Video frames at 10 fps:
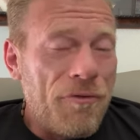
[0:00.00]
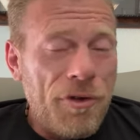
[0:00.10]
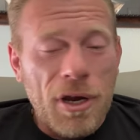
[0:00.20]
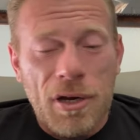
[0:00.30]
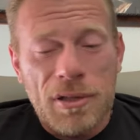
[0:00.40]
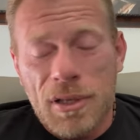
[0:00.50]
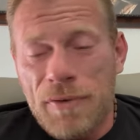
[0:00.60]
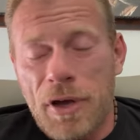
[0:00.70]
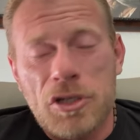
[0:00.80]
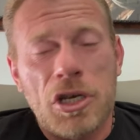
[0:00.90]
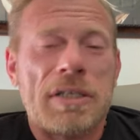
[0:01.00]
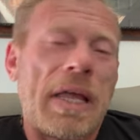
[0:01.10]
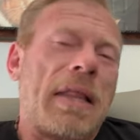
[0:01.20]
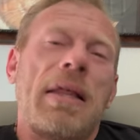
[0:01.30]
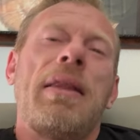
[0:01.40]
figured if I
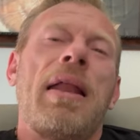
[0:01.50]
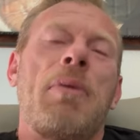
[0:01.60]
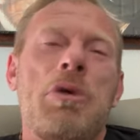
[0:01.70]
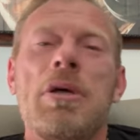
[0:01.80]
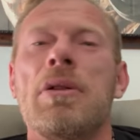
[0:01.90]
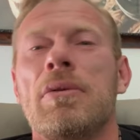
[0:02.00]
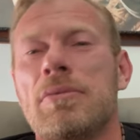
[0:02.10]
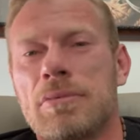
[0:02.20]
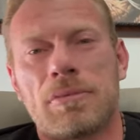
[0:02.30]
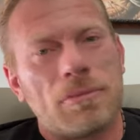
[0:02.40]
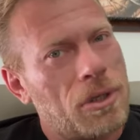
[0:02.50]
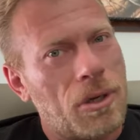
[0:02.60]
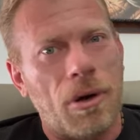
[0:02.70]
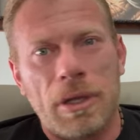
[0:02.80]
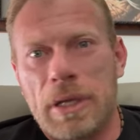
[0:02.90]
just add another meal,
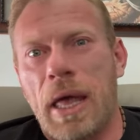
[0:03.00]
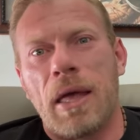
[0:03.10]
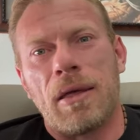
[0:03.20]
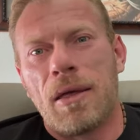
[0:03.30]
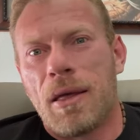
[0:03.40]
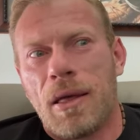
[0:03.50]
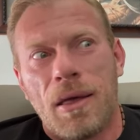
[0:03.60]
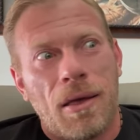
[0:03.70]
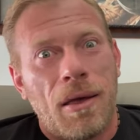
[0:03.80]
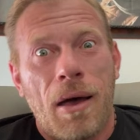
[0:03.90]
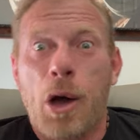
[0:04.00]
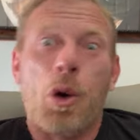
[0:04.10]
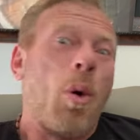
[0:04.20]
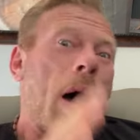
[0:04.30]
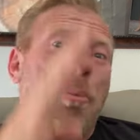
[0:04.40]
you know, a day,
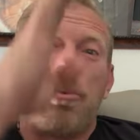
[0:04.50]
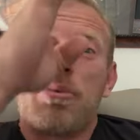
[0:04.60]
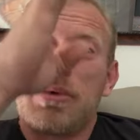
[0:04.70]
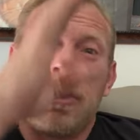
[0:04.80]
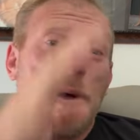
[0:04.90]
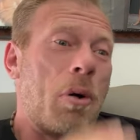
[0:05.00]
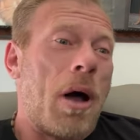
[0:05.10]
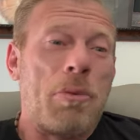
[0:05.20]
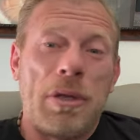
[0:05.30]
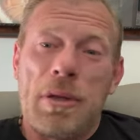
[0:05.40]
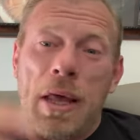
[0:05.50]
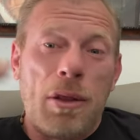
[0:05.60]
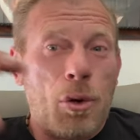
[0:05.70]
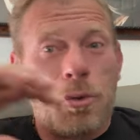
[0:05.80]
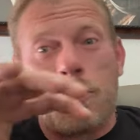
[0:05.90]
I go up, you know. I mean,
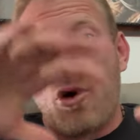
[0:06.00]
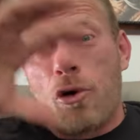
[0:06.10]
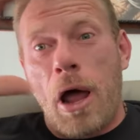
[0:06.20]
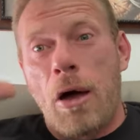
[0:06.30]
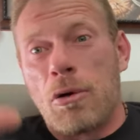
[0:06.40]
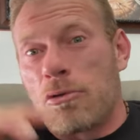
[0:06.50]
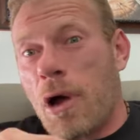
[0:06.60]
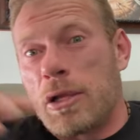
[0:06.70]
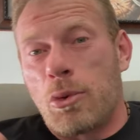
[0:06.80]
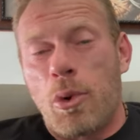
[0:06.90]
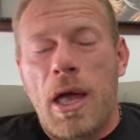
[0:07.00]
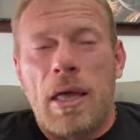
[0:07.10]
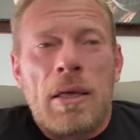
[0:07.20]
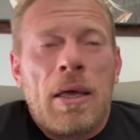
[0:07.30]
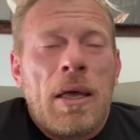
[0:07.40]
I look more round right
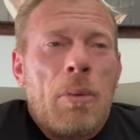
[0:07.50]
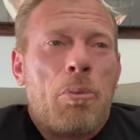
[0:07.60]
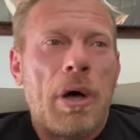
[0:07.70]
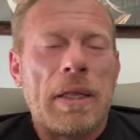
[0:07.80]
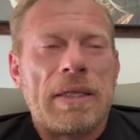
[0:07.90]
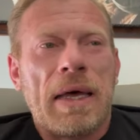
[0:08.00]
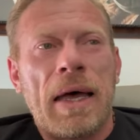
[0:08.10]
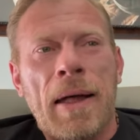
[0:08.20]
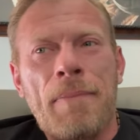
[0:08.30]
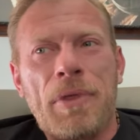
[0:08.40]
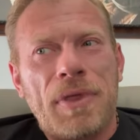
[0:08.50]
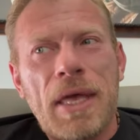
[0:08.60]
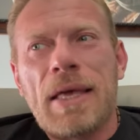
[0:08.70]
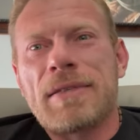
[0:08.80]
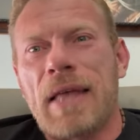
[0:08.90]
away. But the
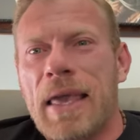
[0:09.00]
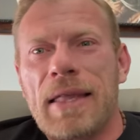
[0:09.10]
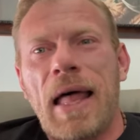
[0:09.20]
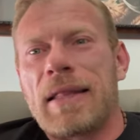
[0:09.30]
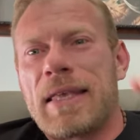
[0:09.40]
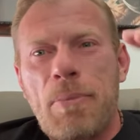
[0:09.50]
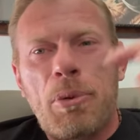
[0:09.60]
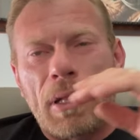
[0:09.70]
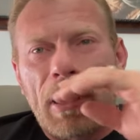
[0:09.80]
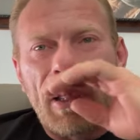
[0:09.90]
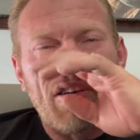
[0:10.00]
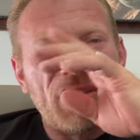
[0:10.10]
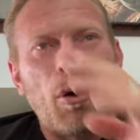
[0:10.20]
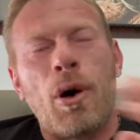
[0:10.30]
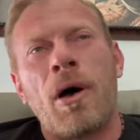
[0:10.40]
thing is, I cannot keep it, you
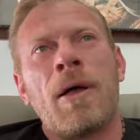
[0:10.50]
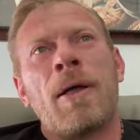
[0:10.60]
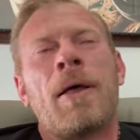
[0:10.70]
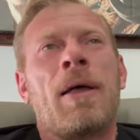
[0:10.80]
know. So